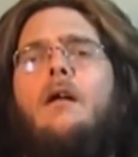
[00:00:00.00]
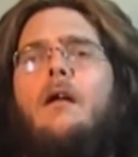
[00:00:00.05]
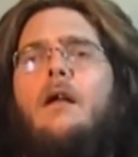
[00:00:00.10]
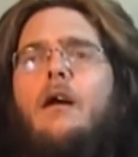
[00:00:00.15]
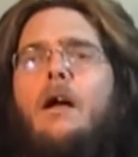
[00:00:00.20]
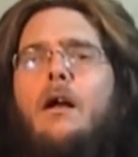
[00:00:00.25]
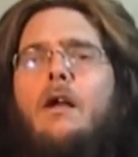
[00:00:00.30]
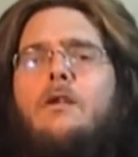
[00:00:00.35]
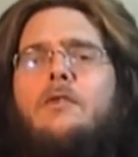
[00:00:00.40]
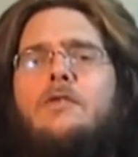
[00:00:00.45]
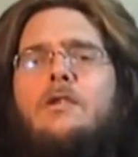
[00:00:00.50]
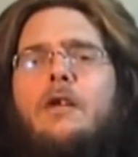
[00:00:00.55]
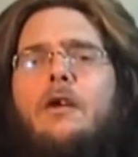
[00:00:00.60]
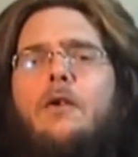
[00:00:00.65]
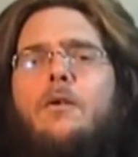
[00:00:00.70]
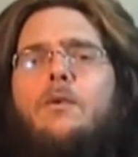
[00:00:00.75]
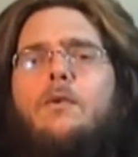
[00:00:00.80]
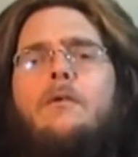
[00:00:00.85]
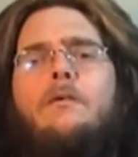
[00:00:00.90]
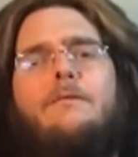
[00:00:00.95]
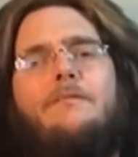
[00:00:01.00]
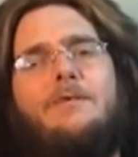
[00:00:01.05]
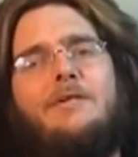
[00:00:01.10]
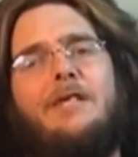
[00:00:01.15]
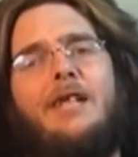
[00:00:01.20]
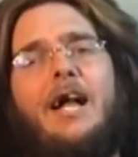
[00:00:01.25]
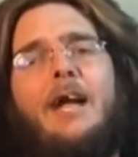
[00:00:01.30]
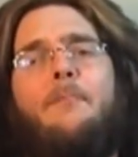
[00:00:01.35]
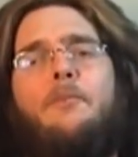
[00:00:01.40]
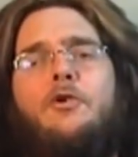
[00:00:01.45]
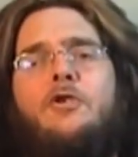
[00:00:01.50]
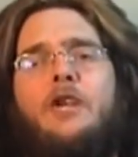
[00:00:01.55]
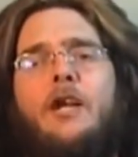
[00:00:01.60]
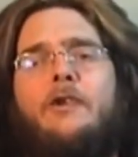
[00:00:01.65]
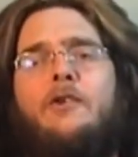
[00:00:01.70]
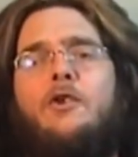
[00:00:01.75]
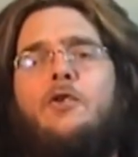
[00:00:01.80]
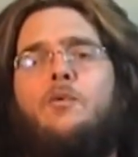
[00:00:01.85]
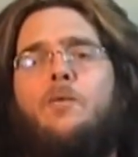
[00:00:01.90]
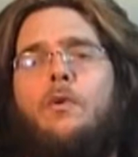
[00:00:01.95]
Also, slide
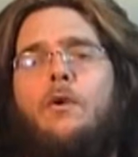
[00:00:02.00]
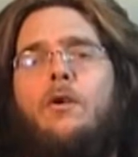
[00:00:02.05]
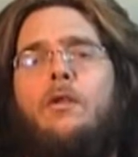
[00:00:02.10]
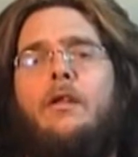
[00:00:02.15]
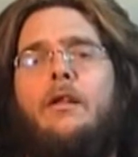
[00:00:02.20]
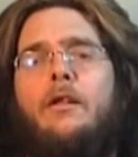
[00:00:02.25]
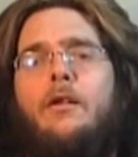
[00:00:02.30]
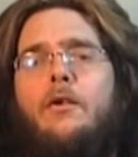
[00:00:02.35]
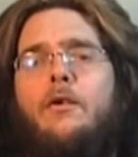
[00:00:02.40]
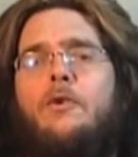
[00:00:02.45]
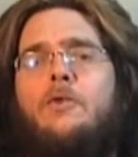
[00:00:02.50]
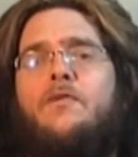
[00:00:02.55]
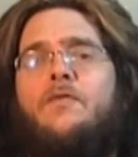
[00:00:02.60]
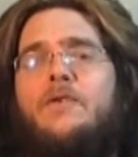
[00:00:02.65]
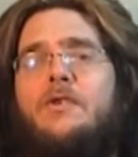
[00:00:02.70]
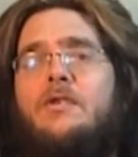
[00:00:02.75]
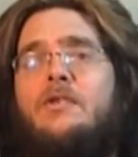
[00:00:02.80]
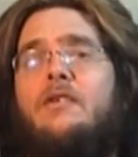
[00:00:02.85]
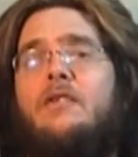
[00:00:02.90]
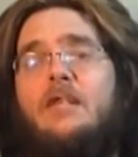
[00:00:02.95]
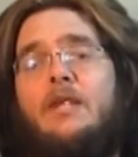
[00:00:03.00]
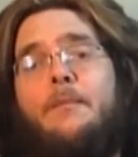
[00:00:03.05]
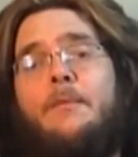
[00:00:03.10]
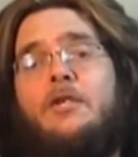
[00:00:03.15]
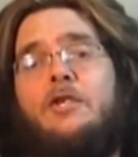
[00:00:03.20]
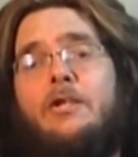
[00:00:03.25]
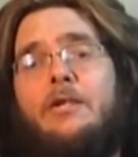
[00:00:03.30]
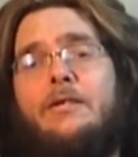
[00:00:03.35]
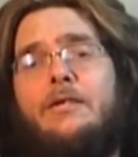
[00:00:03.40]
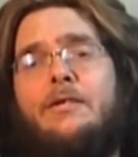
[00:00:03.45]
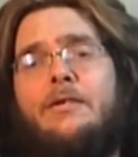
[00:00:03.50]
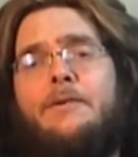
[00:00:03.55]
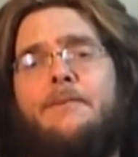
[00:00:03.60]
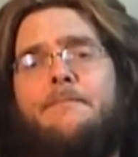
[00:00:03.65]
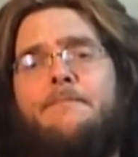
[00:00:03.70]
projectors were only used for still images.